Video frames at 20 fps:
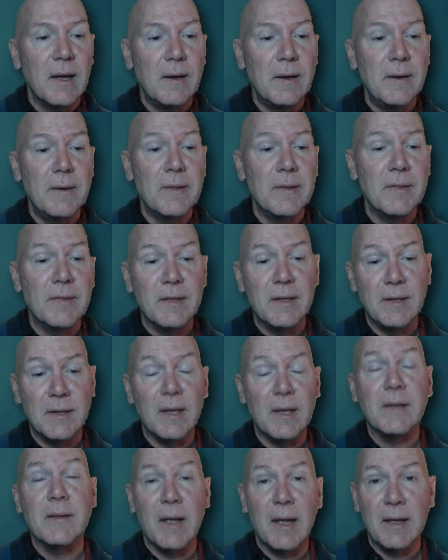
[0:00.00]
Uh,
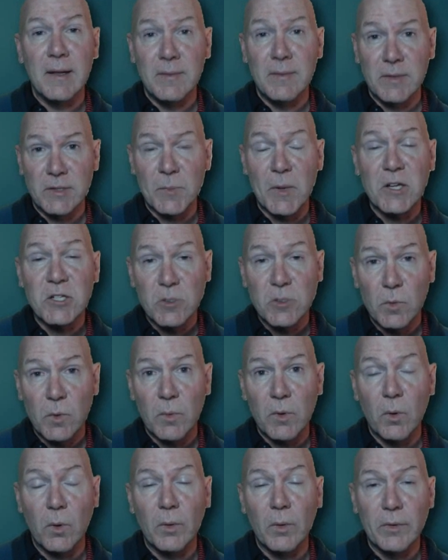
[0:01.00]
the and especially
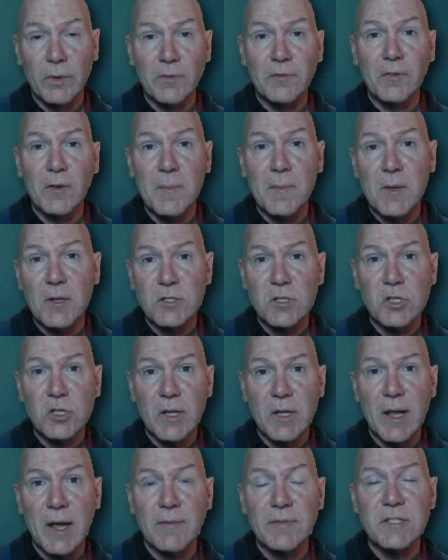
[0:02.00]
when we're older, females
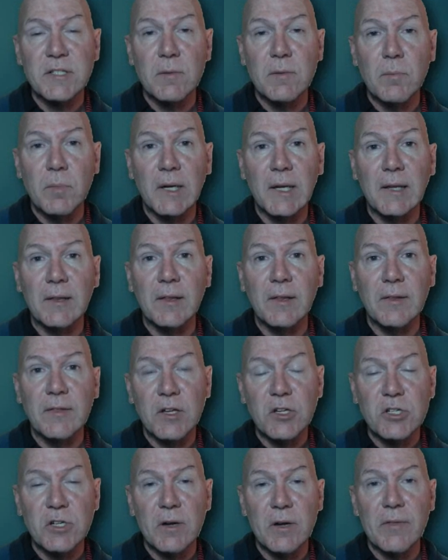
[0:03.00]
usually have somebody
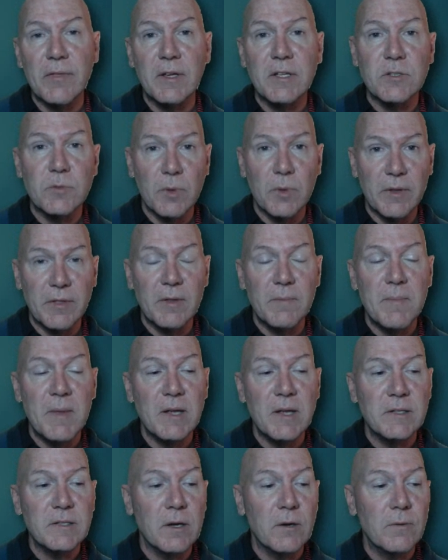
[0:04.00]
that they share things with, and
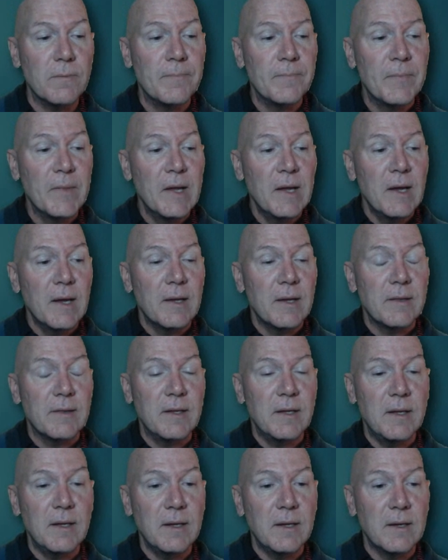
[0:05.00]
men don't.
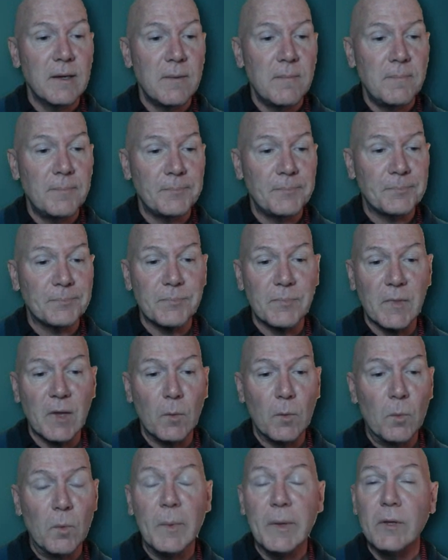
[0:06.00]
The um,
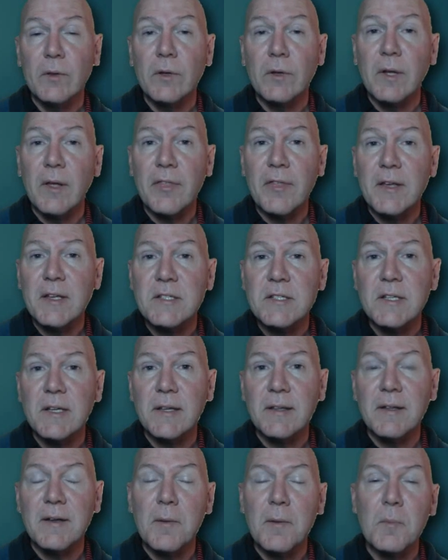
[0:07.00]
when we look at things
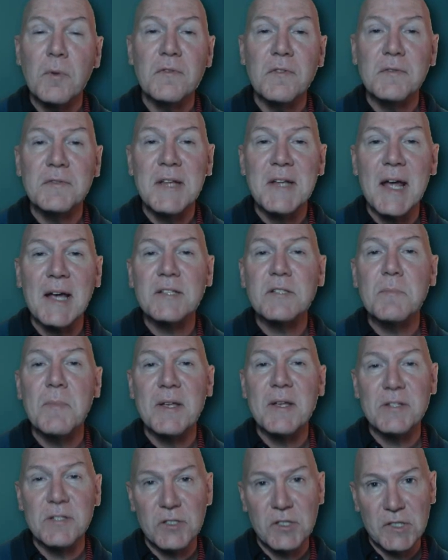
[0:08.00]
like the number of text
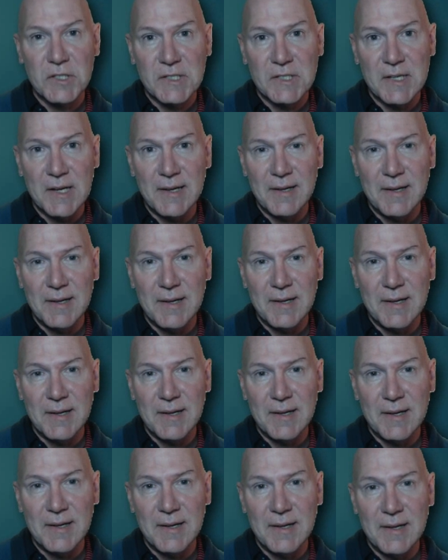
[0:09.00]
messages sent,
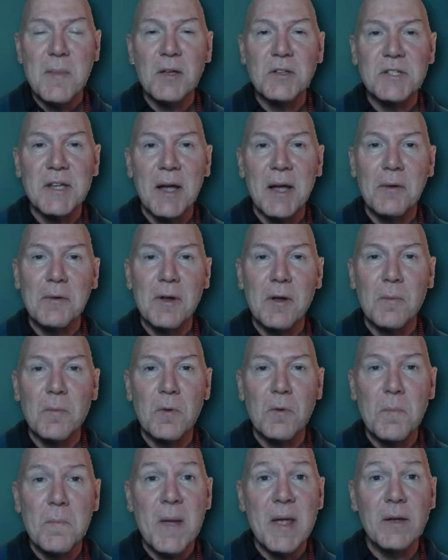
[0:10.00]
females
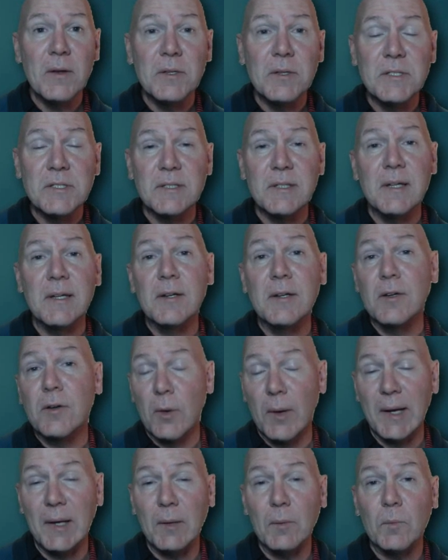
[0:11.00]
outnumber males in a
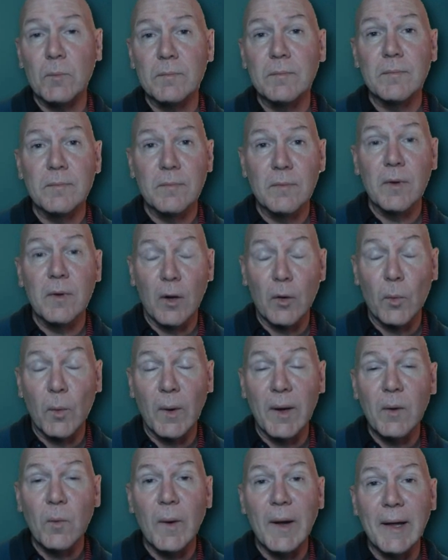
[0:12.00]
great a
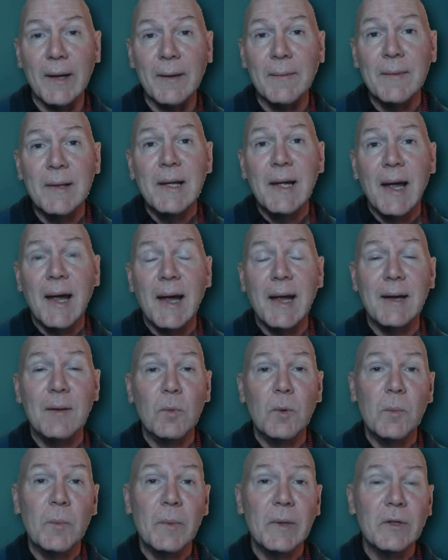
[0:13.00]
great way.
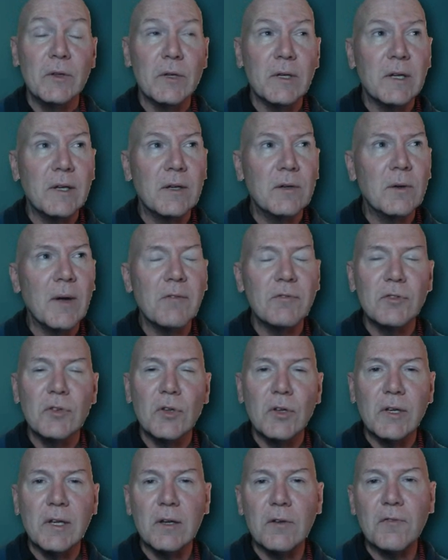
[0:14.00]
And when we look, you know, have a
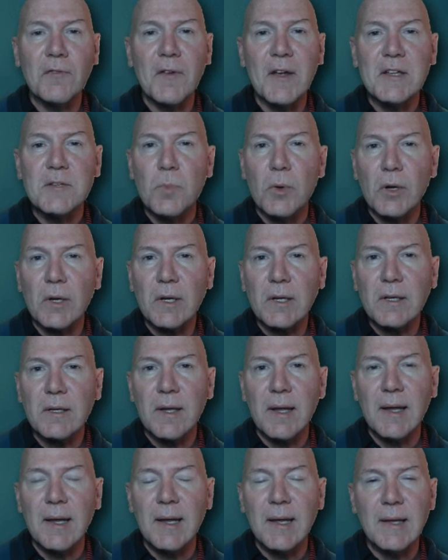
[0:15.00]
look at your Facebook
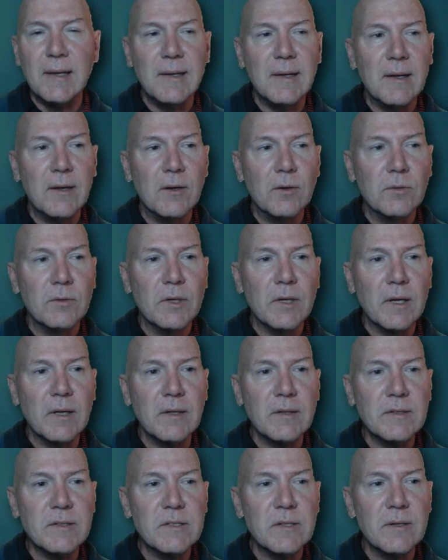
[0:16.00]
and you know look
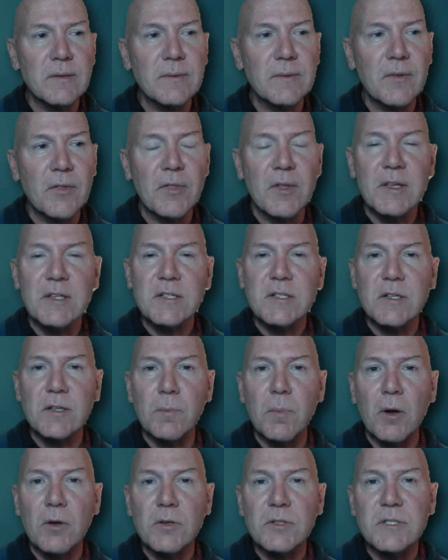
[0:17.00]
at things
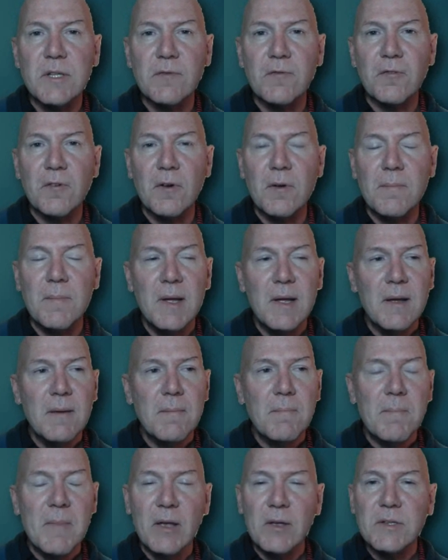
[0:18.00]
that are posted from
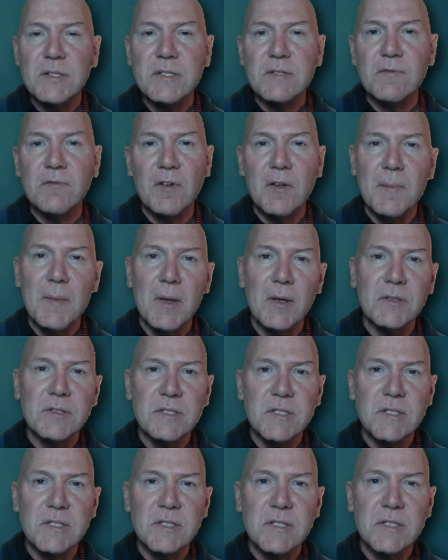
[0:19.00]
males and
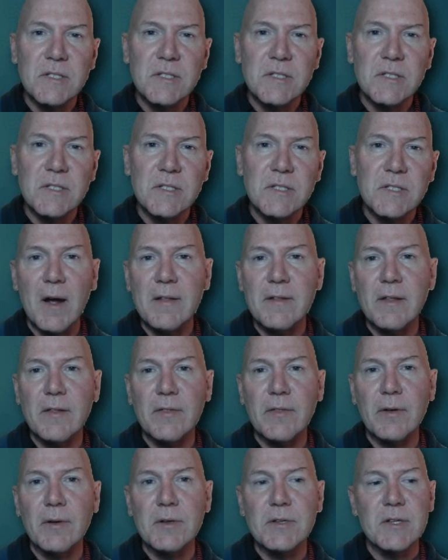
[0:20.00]
females and see if you can find
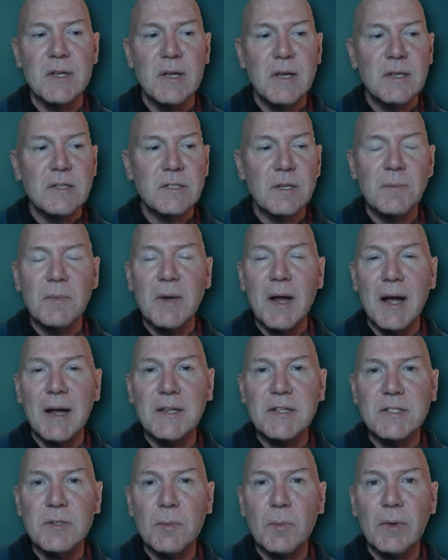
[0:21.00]
that there's some
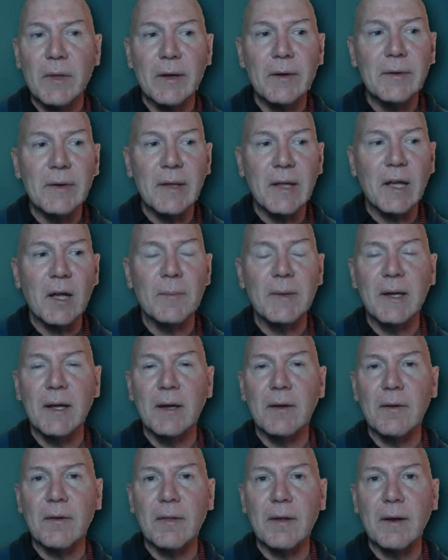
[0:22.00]
kind of similarity
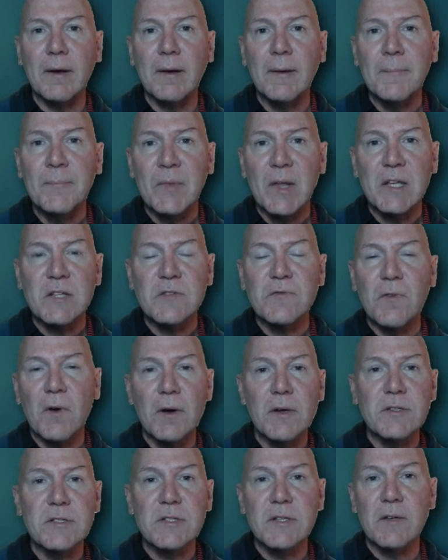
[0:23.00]
coming out of there as
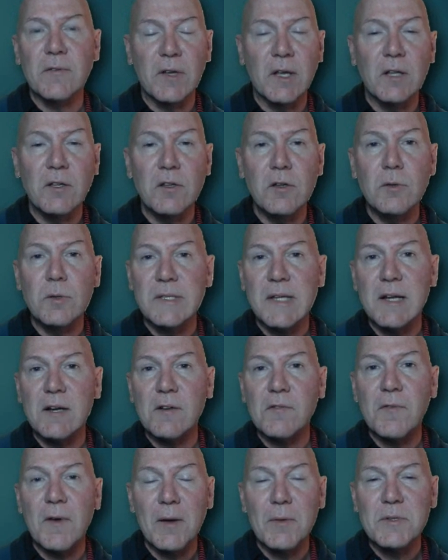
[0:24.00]
far as if can you
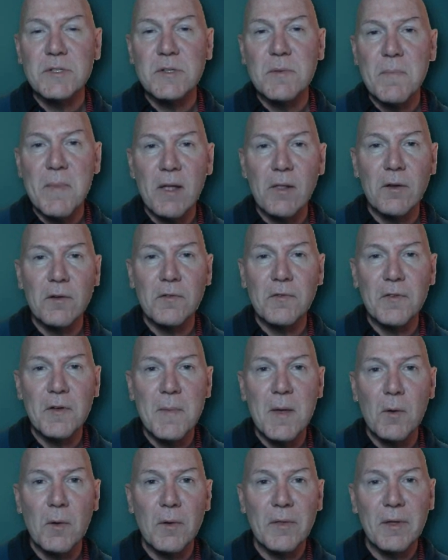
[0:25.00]
identify it was a male or
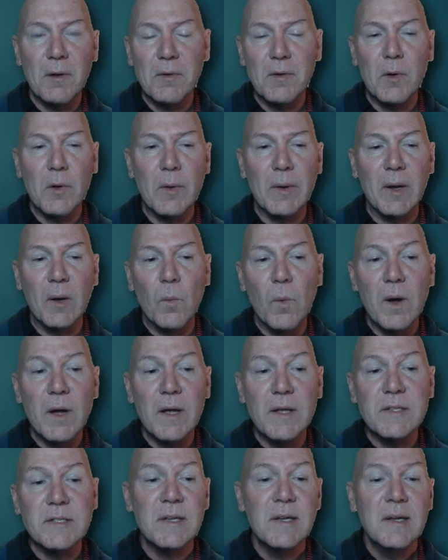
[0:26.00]
female without knowing it
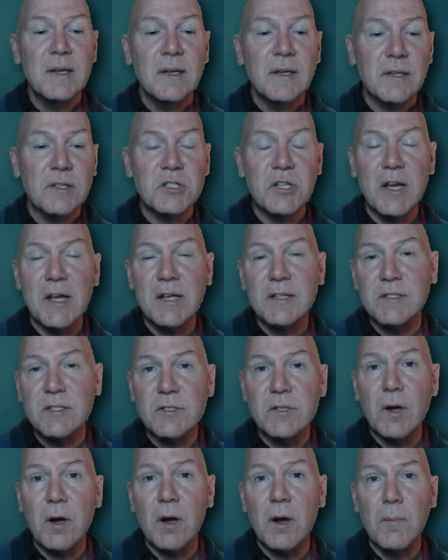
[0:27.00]
was because
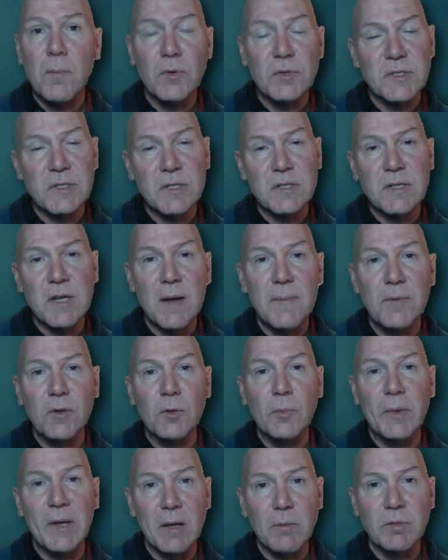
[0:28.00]
chances are most of the time
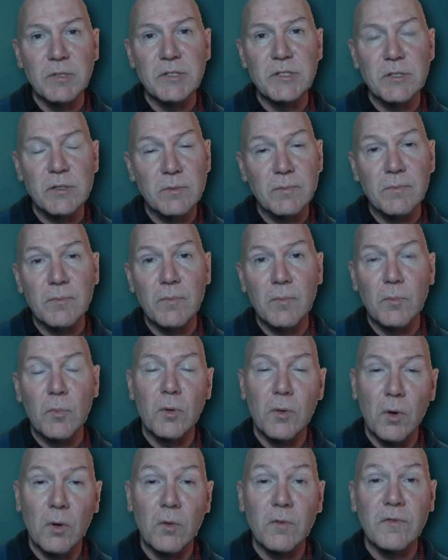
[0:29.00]
you'll be able to
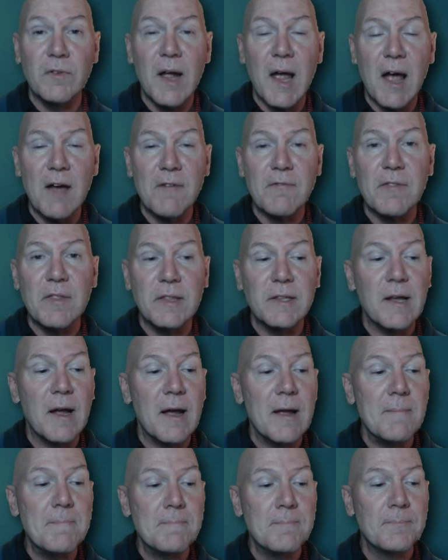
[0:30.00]
more over half of the
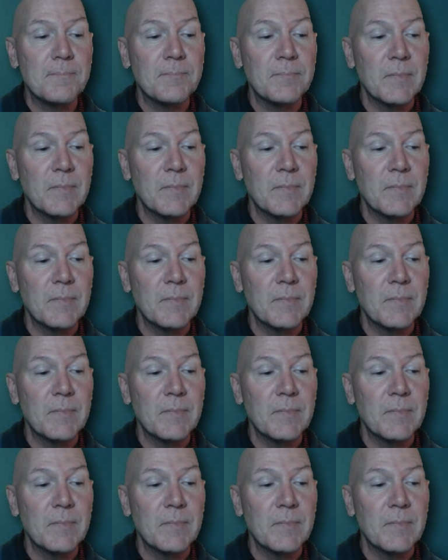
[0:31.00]
time